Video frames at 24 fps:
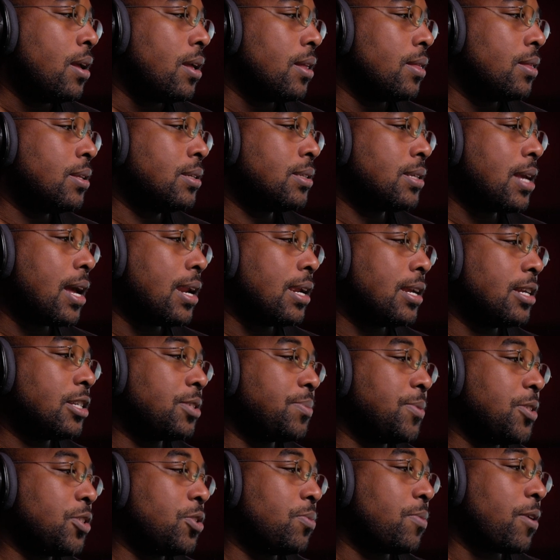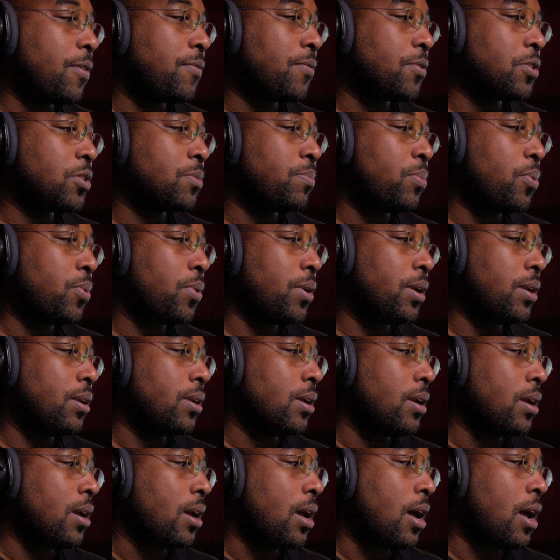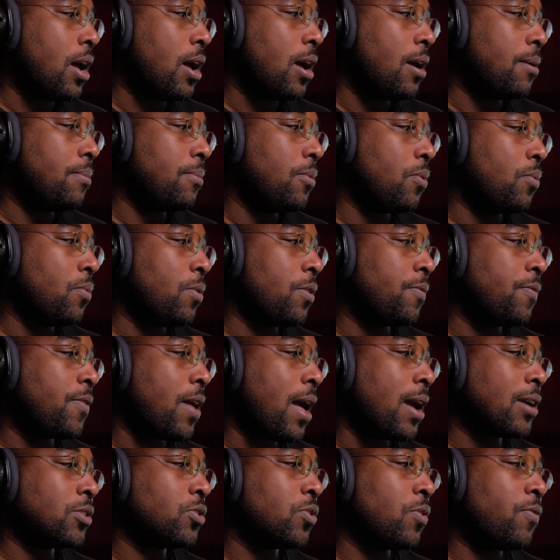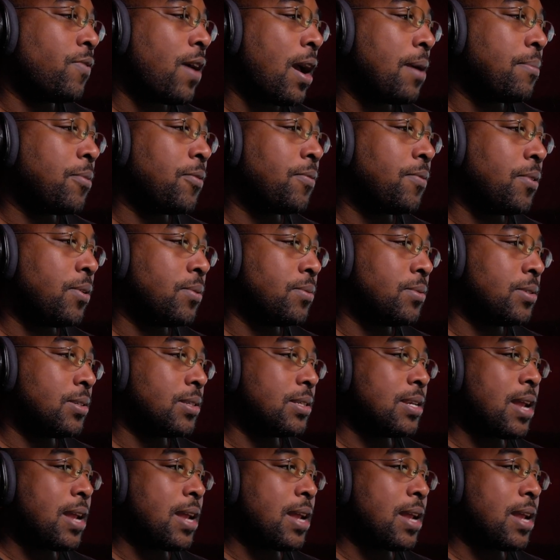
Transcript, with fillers: This kind of gets me to my first point um, with the actual vibraphones.